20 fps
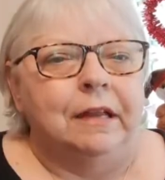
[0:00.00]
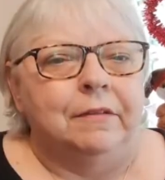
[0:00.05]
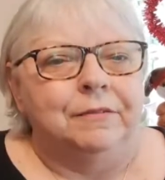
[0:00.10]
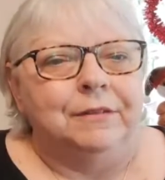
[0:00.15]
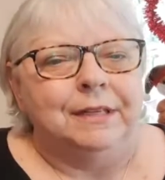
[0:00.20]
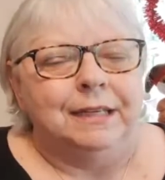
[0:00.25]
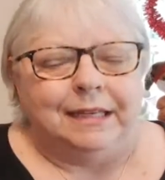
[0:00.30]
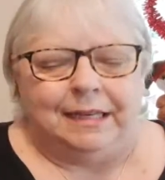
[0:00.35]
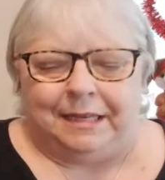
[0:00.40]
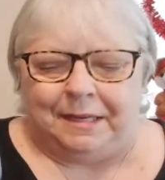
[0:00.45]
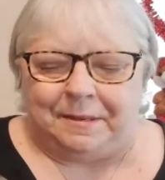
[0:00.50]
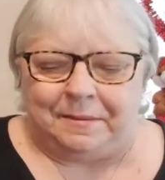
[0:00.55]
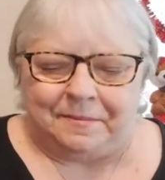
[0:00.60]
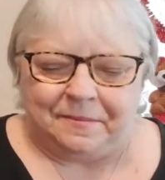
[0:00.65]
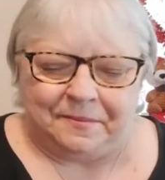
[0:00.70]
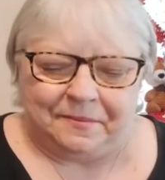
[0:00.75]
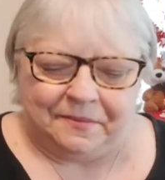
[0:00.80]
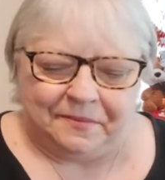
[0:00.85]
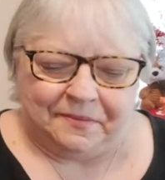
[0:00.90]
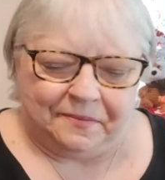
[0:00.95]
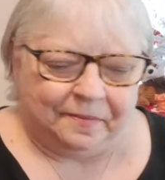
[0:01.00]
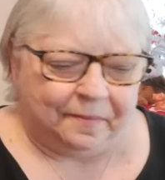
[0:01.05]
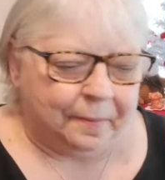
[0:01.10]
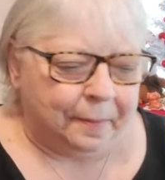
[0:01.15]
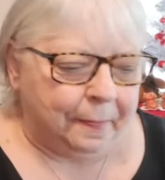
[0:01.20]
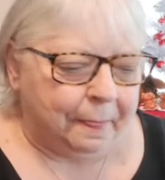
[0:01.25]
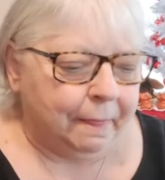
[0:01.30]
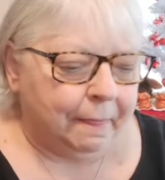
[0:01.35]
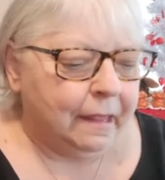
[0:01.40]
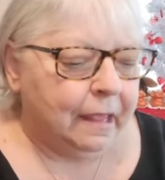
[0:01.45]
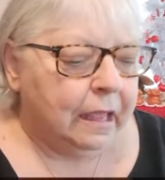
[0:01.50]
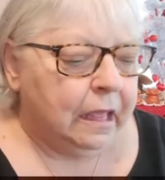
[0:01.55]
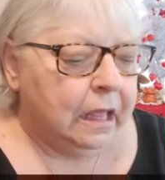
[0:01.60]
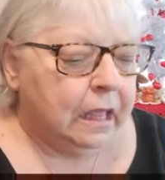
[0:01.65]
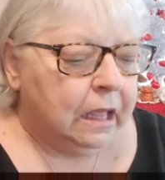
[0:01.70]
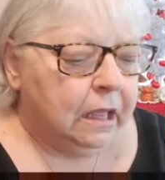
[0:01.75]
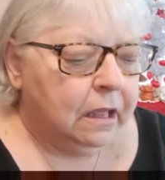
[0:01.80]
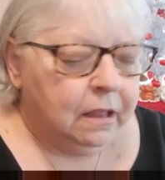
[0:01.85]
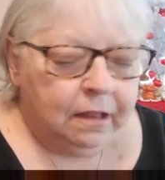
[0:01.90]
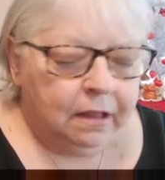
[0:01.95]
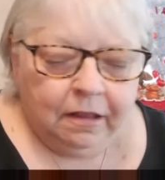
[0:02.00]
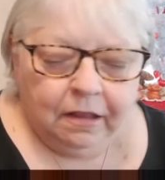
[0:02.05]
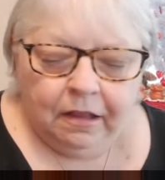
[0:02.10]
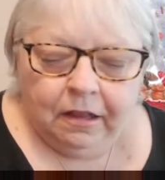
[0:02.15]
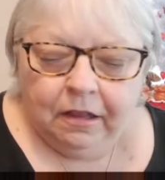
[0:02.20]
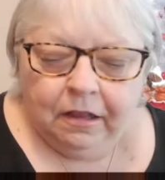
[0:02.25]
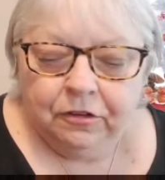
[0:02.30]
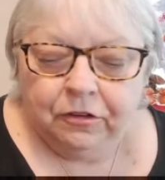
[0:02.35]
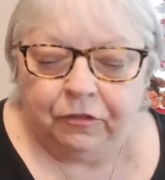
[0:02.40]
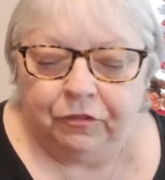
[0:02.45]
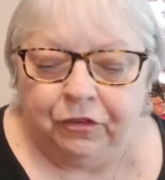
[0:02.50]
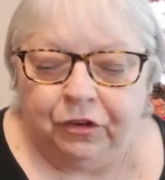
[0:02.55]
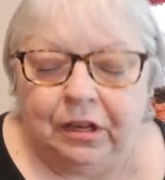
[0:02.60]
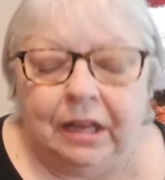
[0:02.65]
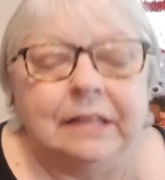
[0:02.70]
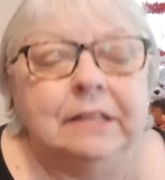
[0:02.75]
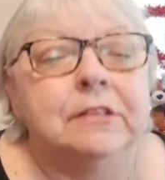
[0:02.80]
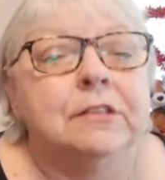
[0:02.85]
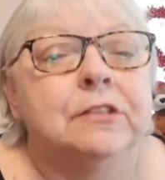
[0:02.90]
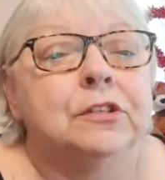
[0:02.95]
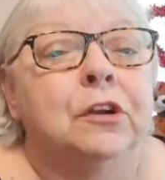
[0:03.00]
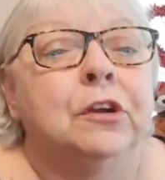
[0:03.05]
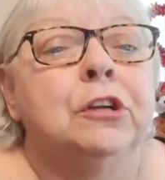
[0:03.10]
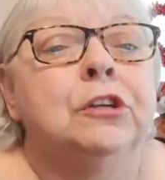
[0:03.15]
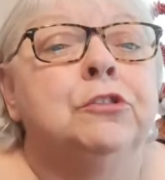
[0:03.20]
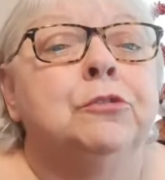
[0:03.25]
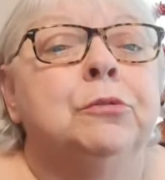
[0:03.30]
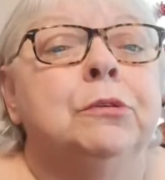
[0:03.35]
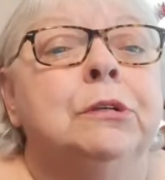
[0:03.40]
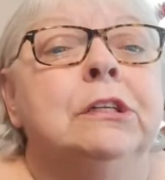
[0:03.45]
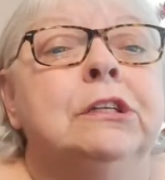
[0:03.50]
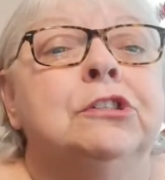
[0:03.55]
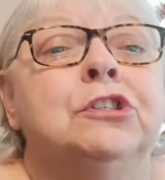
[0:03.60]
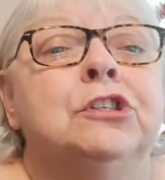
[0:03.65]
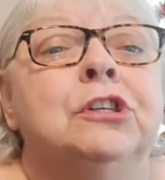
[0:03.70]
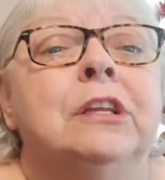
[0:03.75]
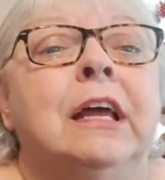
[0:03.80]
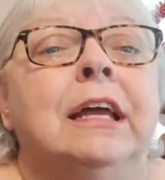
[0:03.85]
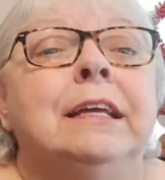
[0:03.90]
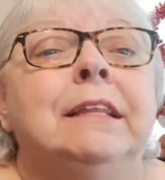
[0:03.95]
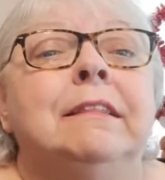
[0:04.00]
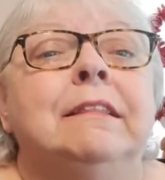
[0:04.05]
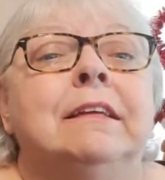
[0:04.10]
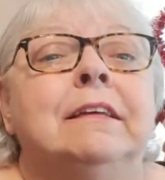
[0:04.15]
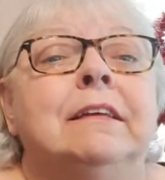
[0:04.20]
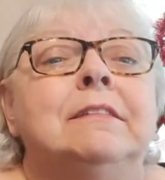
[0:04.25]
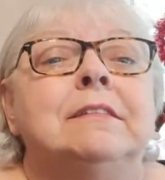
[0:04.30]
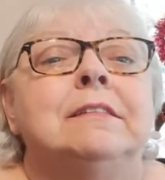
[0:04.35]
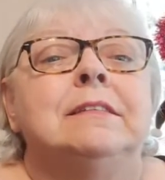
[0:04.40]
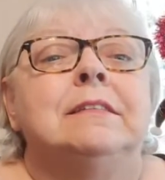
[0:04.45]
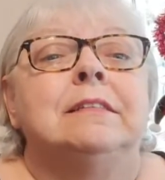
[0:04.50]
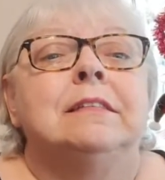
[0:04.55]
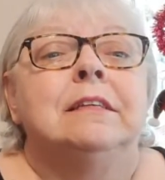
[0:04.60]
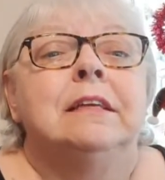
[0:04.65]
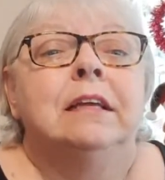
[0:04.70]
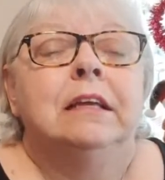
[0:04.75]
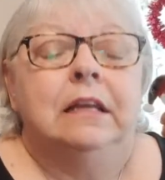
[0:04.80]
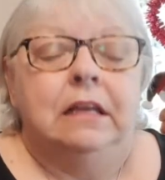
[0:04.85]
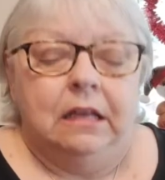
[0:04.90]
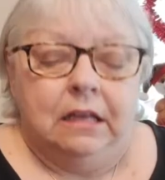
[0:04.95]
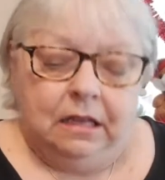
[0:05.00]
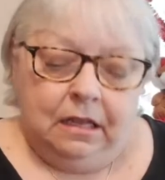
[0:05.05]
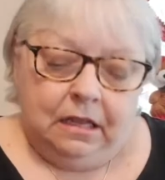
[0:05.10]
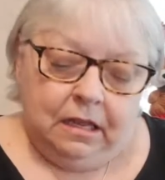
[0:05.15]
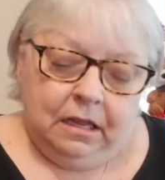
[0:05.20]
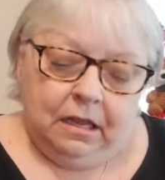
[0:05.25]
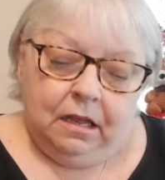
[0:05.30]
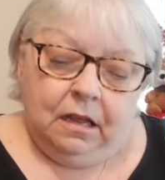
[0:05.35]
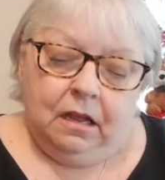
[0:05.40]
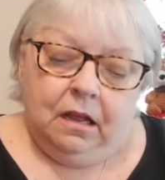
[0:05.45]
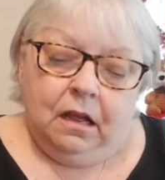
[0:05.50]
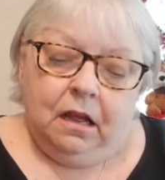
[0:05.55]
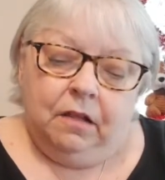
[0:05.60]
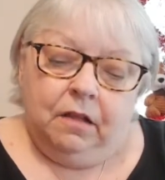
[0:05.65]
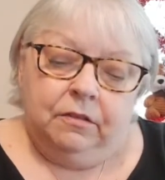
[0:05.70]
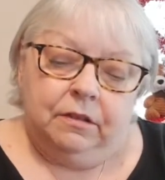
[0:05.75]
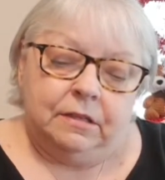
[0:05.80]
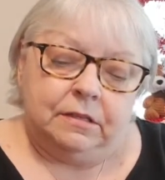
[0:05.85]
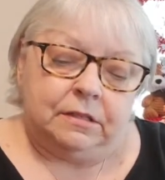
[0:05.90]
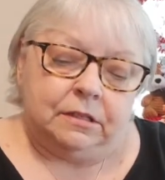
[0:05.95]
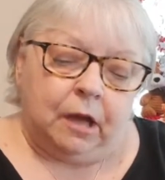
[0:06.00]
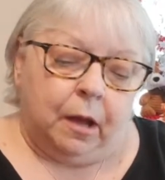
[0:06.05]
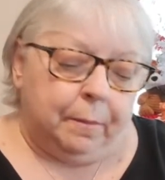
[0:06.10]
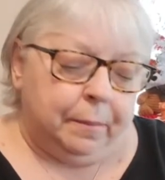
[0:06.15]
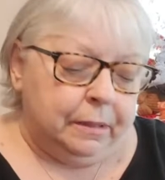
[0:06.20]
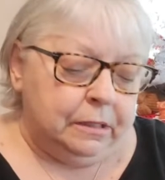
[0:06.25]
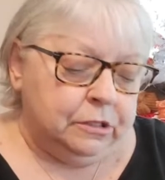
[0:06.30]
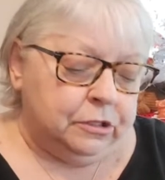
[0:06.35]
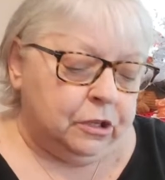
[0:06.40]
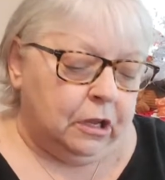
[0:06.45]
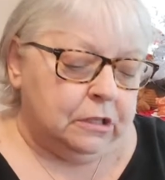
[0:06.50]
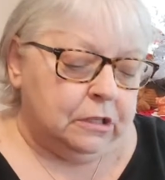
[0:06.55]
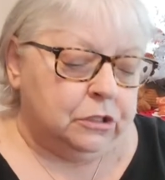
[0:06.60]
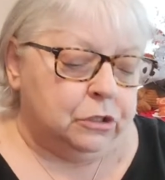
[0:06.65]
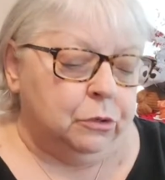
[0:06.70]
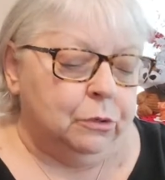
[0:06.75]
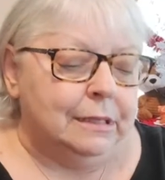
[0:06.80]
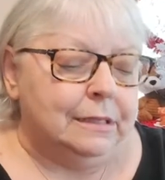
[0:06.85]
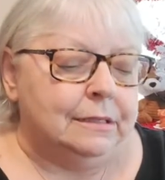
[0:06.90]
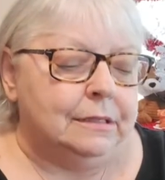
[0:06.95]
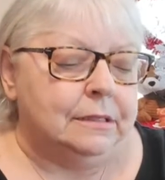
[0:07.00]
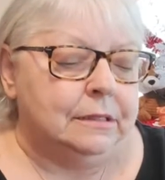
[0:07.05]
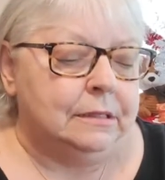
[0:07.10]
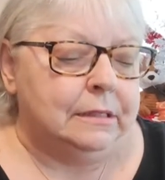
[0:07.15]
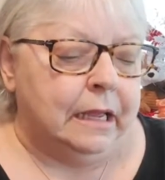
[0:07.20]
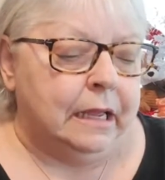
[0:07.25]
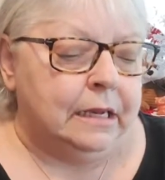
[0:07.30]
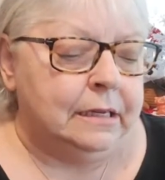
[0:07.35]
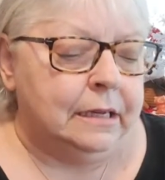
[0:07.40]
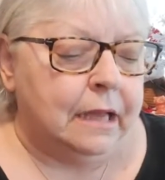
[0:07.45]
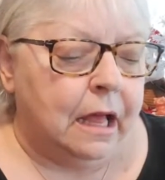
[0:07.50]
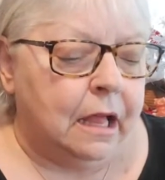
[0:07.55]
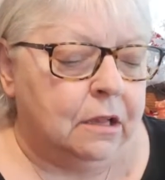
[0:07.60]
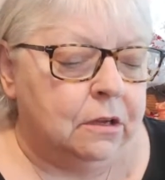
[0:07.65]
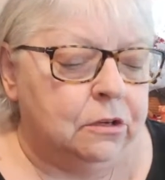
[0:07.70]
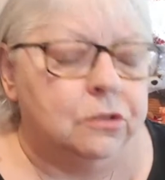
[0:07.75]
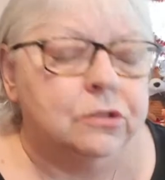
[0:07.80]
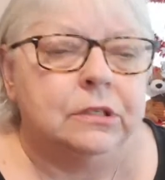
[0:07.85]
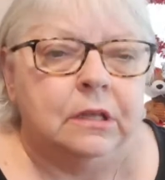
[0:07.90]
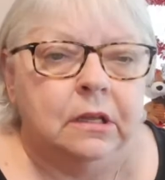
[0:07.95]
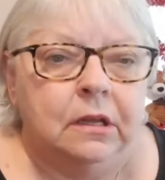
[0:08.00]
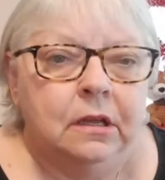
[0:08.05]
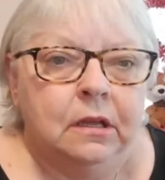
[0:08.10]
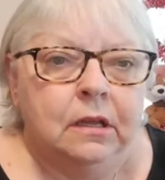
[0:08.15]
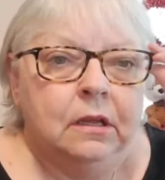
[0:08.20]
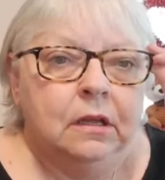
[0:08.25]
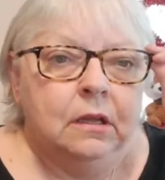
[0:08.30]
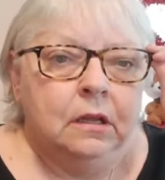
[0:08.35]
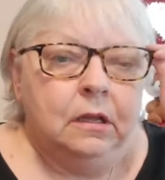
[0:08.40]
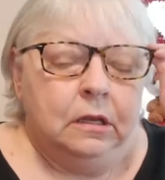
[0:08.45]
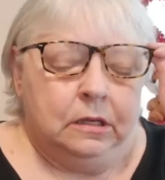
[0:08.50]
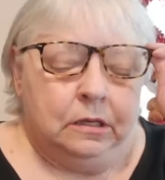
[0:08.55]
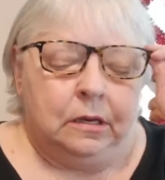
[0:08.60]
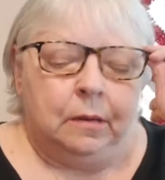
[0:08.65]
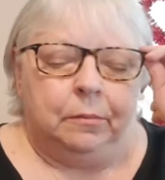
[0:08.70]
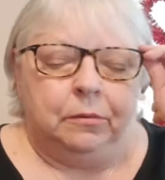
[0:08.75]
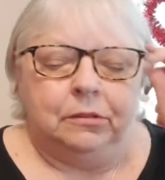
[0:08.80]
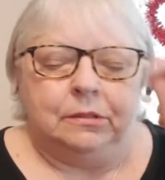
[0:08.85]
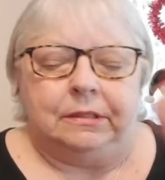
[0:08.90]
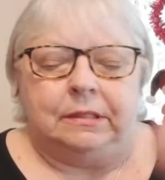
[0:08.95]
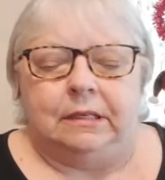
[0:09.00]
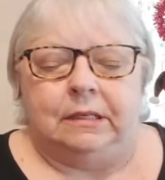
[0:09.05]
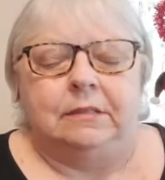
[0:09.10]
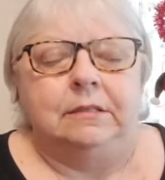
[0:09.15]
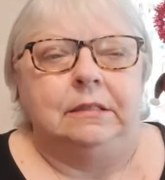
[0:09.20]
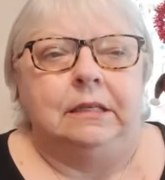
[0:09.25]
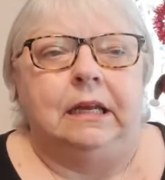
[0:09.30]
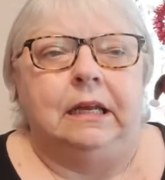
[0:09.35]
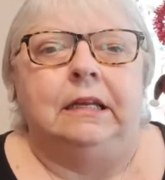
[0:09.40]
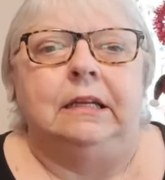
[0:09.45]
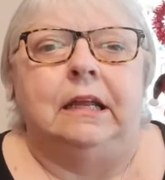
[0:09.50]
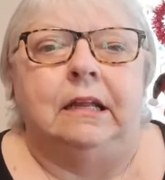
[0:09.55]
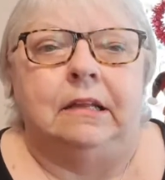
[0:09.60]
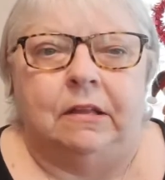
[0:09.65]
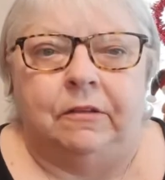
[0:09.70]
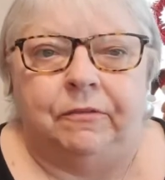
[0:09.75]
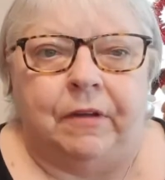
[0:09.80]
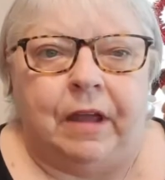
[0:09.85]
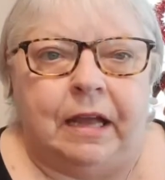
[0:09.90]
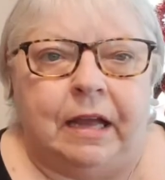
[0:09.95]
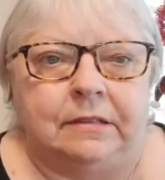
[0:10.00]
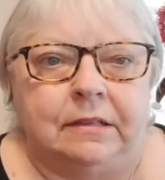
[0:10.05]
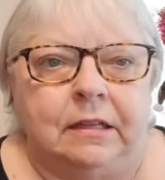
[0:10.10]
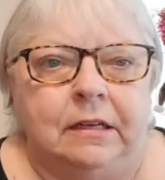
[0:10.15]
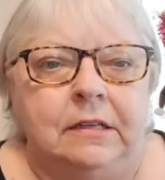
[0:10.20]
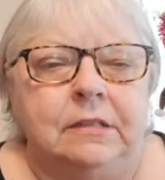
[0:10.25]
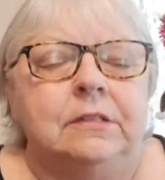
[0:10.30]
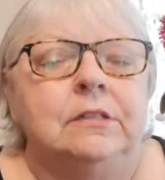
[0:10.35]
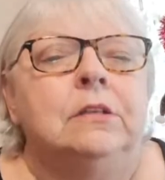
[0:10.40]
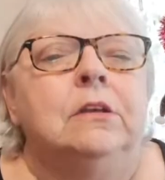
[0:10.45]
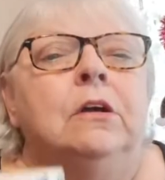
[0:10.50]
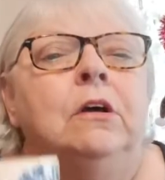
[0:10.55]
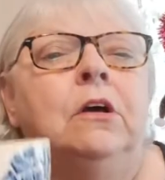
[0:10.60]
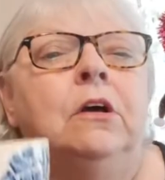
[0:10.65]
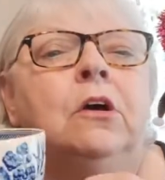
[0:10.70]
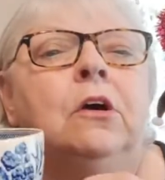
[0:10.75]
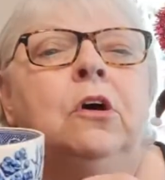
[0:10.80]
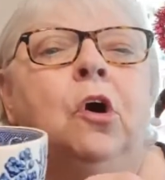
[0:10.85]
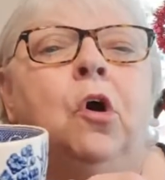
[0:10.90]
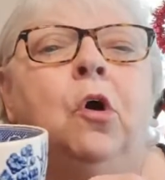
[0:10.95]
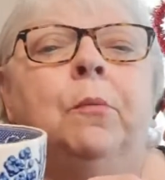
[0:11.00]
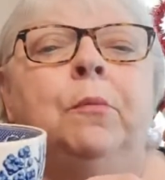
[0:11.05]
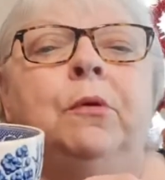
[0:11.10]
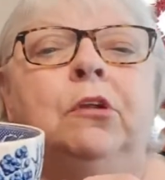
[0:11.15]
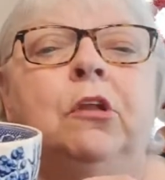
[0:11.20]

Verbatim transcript: have tea. So if you'd like to start a tradition like this, this cup and saucer is $10, number 16. And the fact that it's Homer